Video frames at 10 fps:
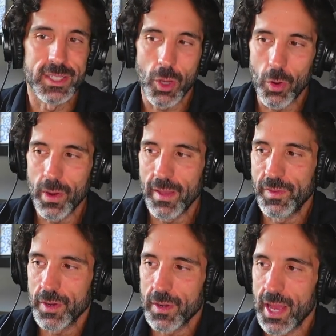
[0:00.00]
So
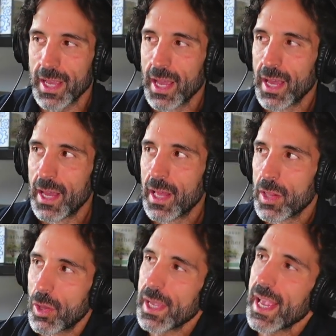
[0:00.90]
if you're like
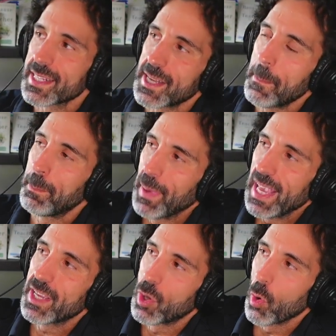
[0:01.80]
looking at some
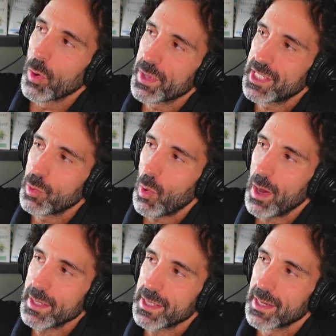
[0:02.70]
big goal that you
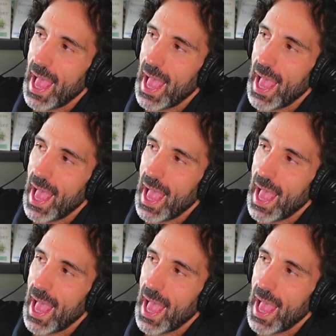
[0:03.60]
want,